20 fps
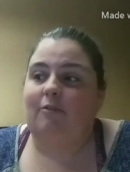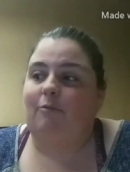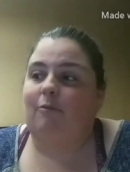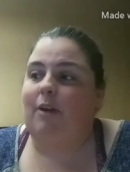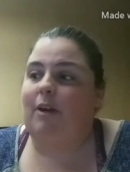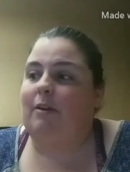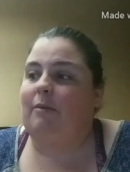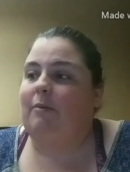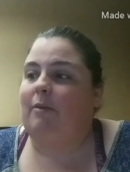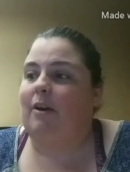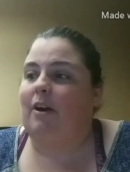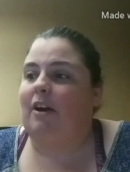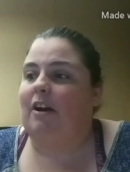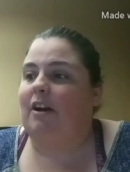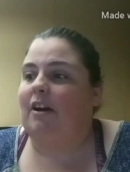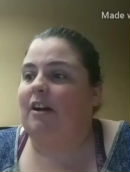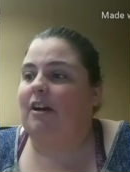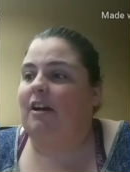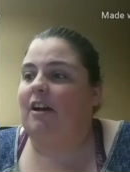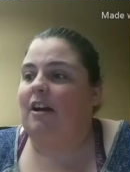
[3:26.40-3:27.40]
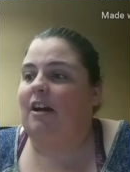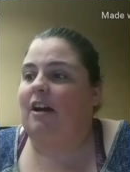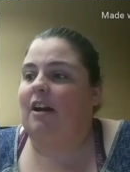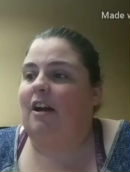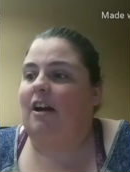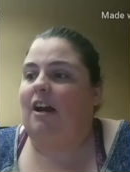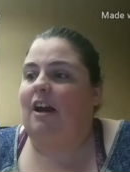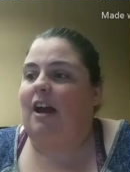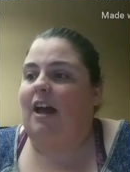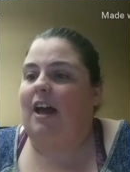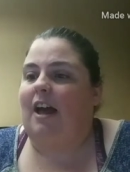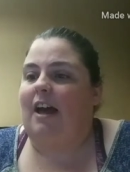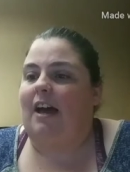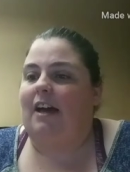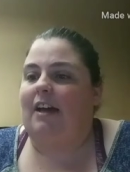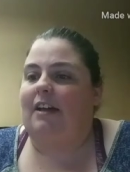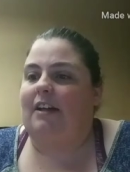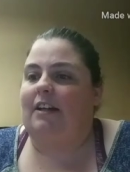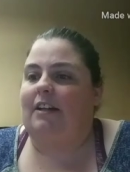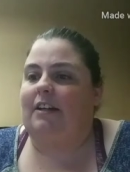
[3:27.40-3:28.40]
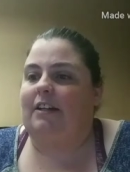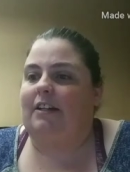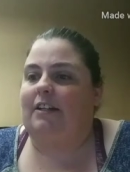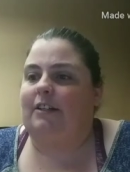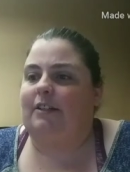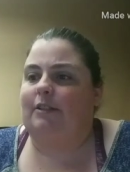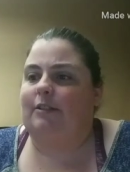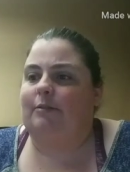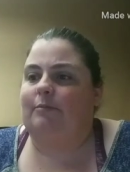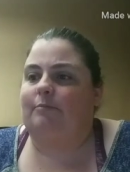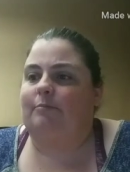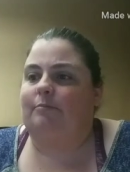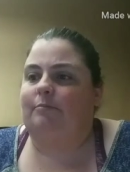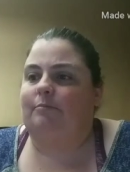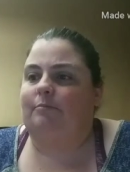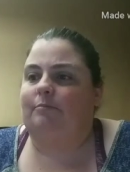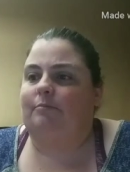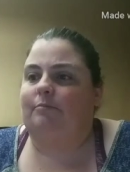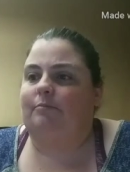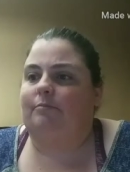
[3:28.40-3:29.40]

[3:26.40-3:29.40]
We were at, um,